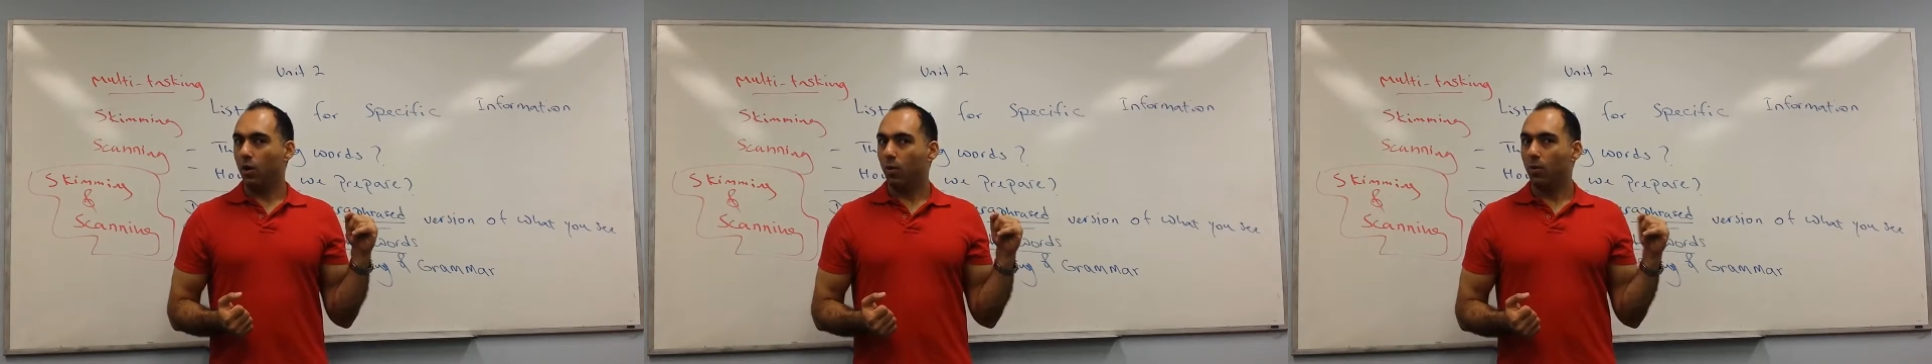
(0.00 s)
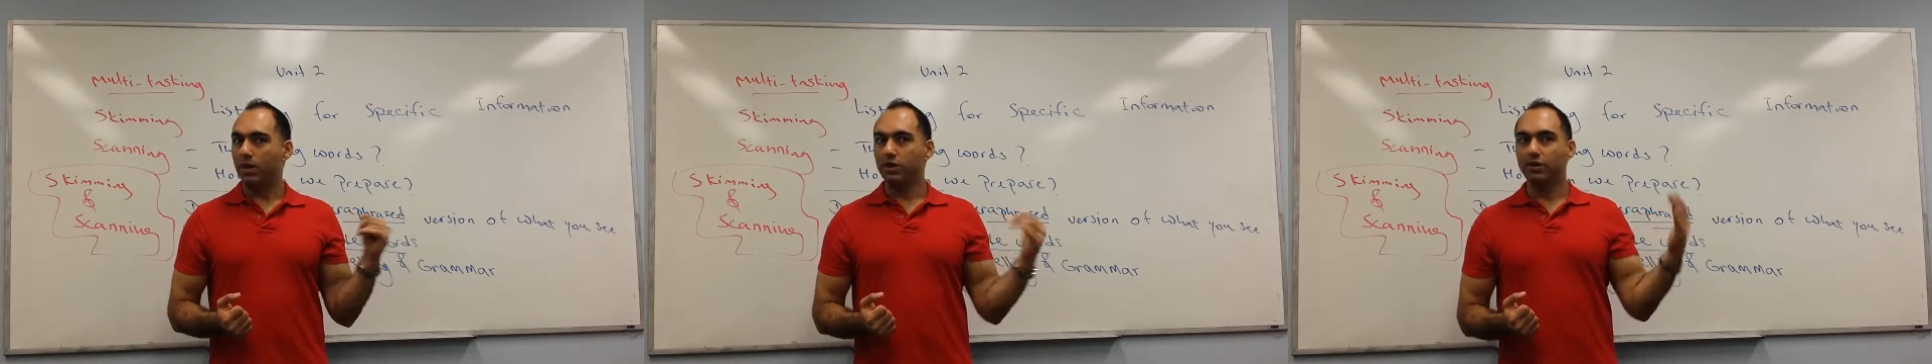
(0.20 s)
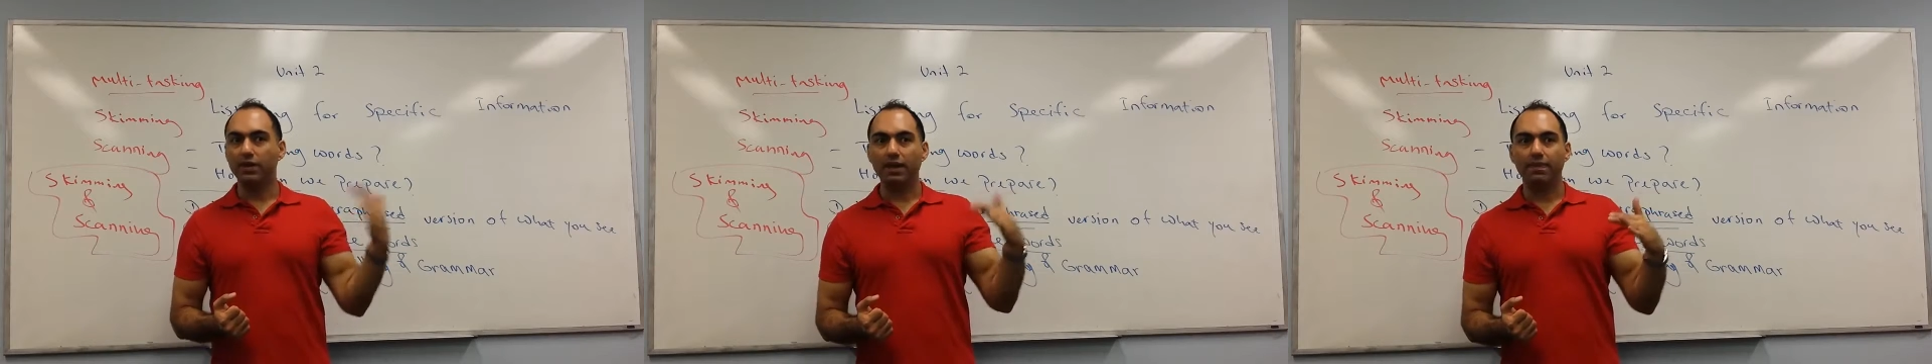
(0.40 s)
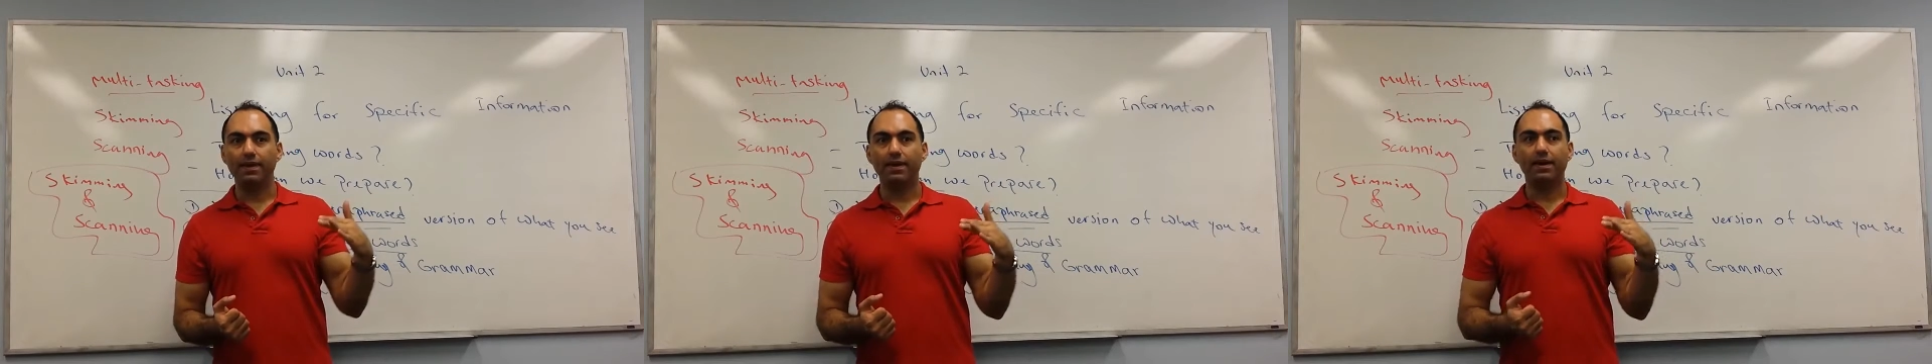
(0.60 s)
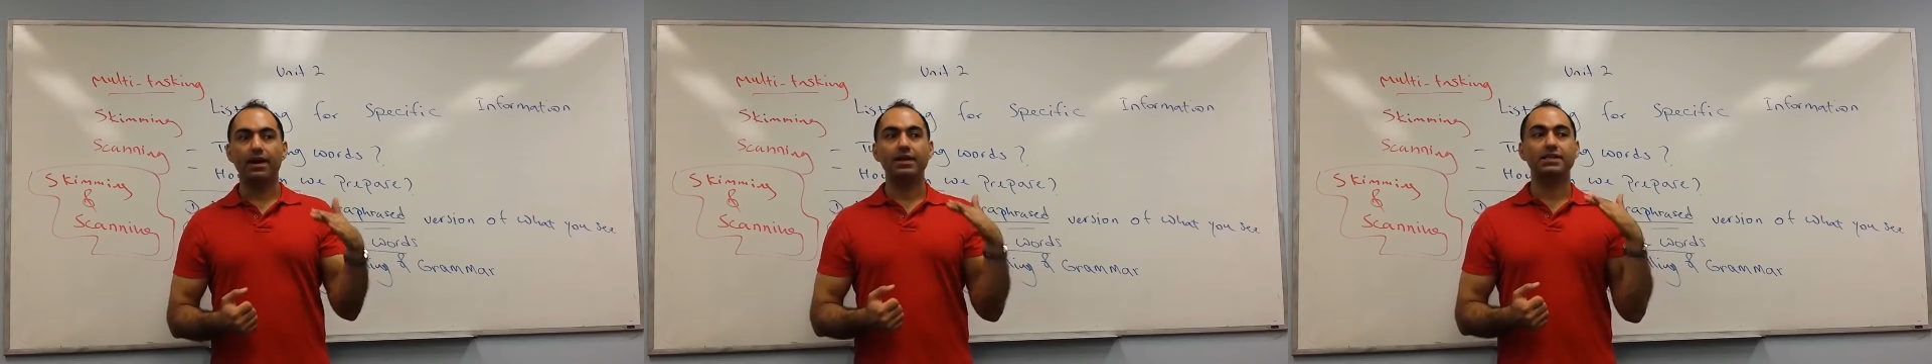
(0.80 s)
when you get
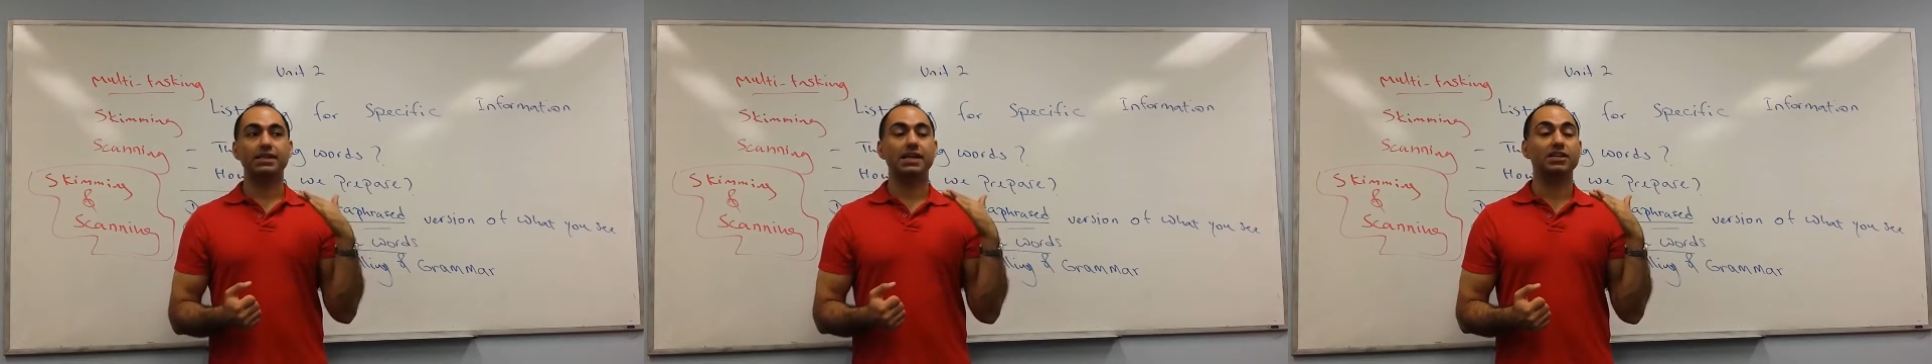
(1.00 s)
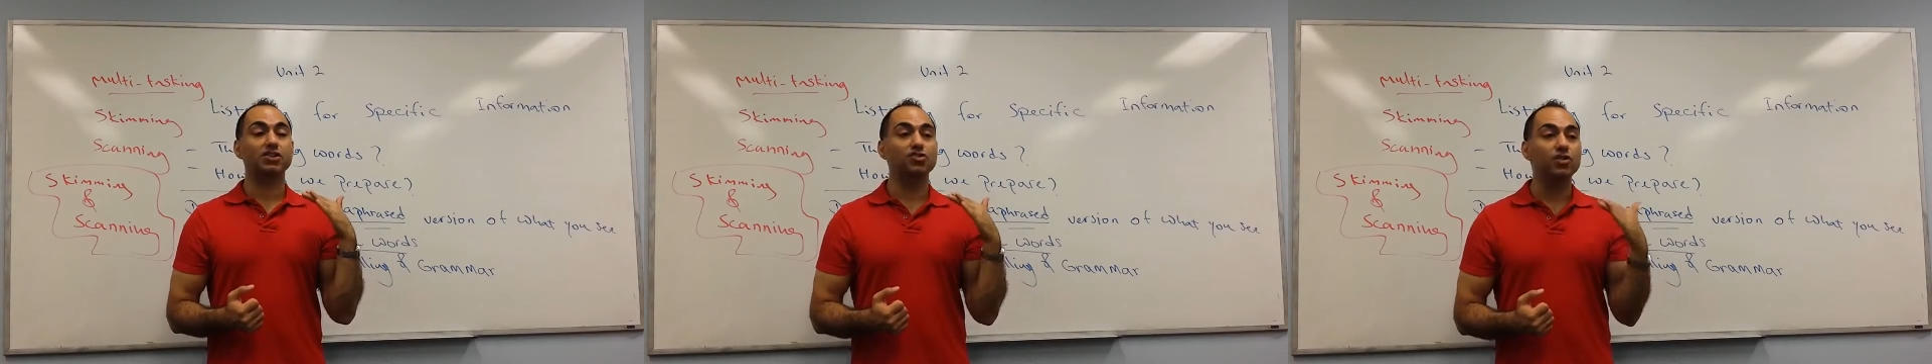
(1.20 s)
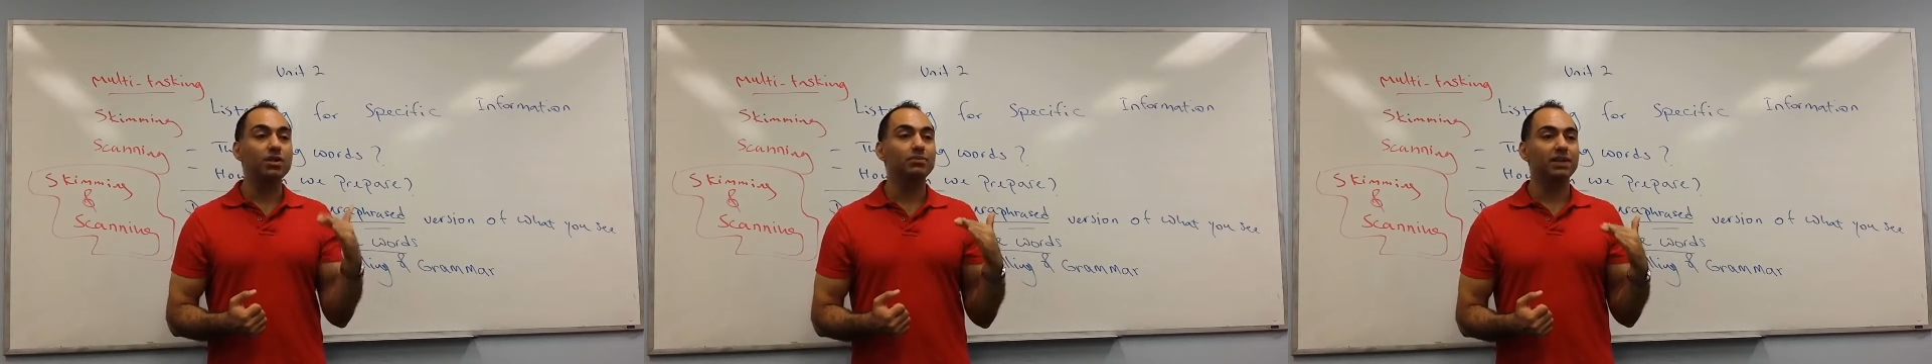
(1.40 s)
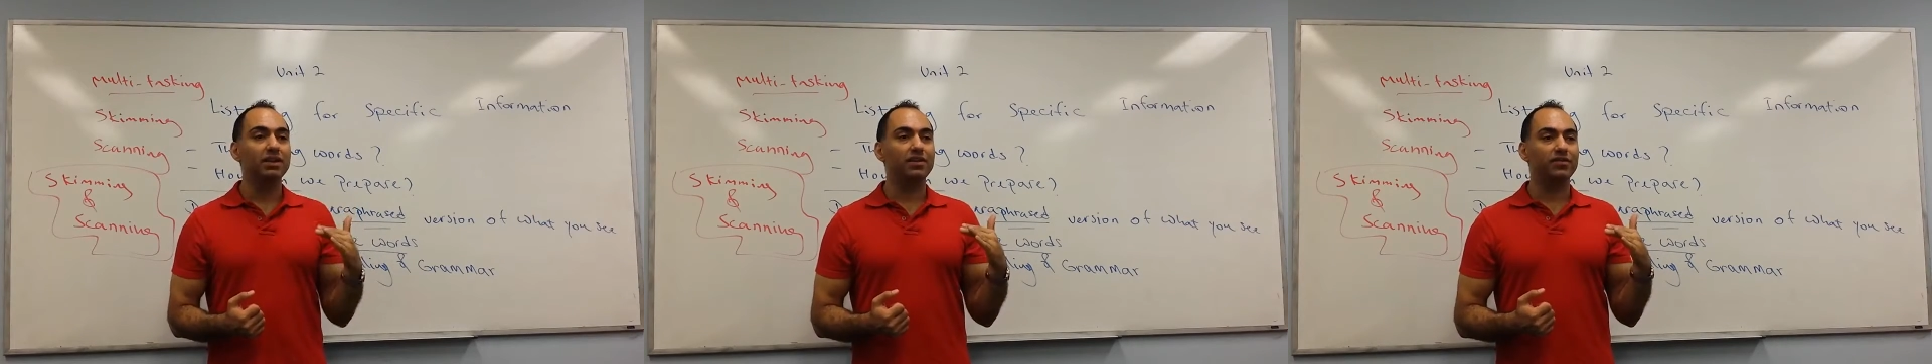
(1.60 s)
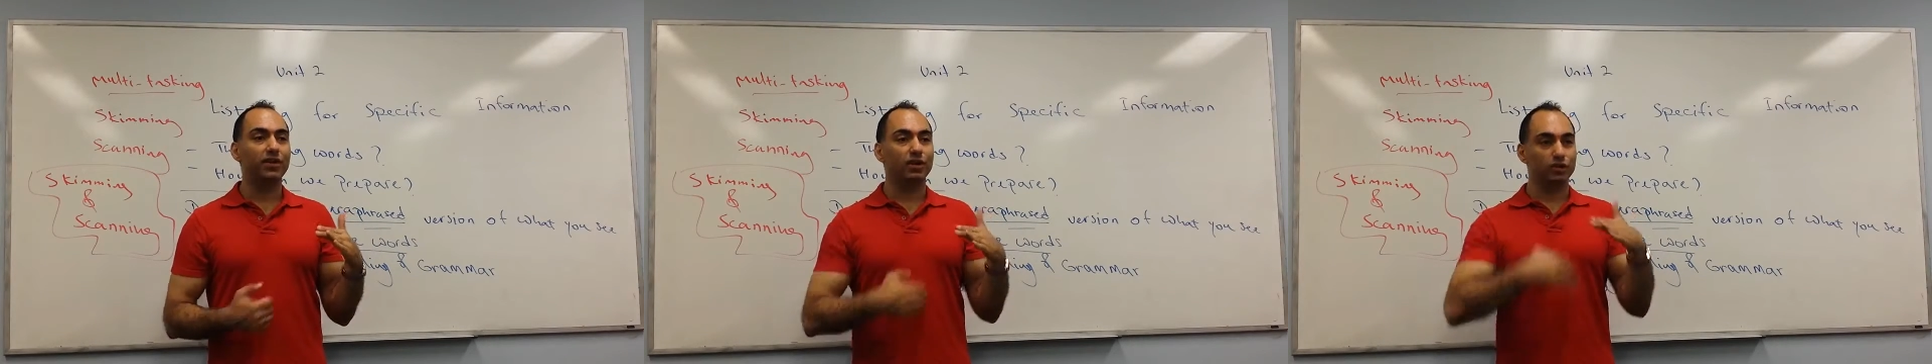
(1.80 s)
there, it's extremely
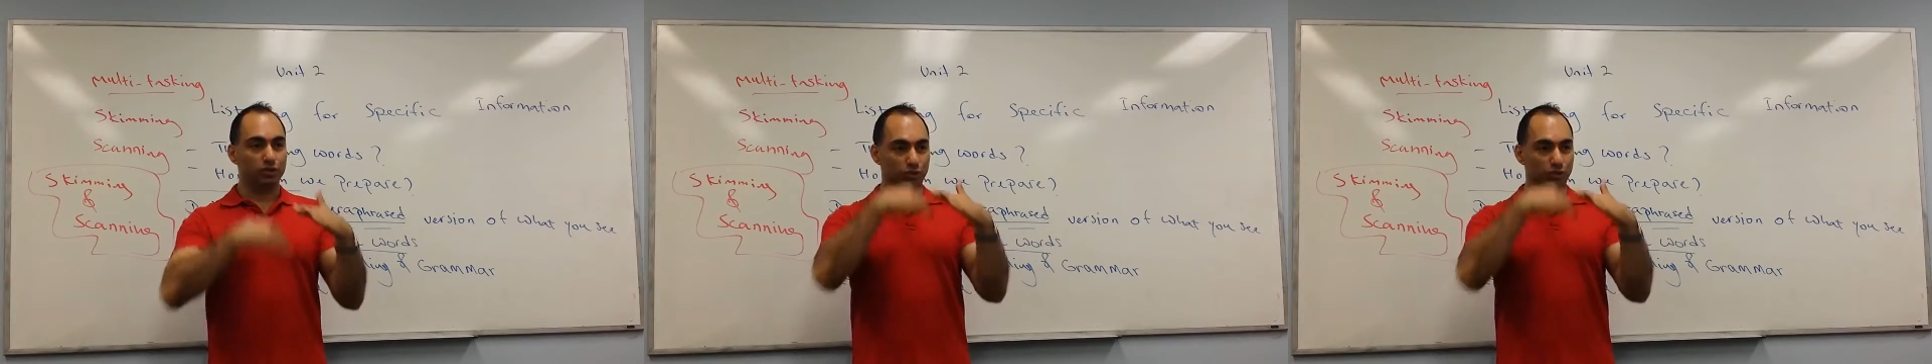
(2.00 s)
difficult